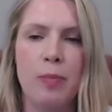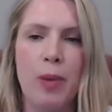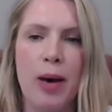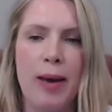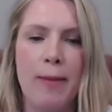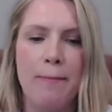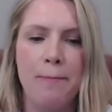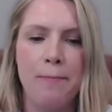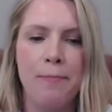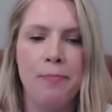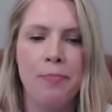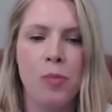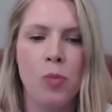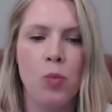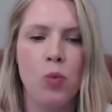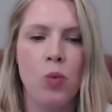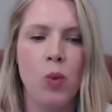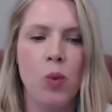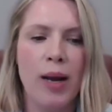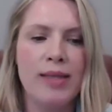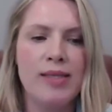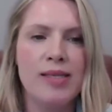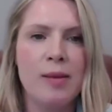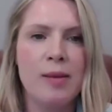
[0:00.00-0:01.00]
but
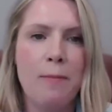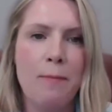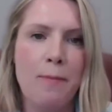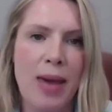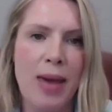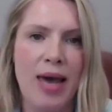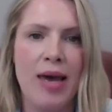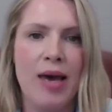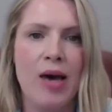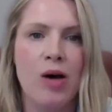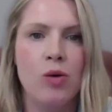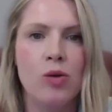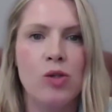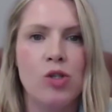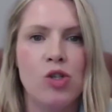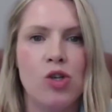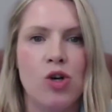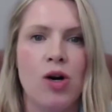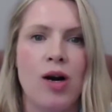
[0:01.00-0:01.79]
ransom payouts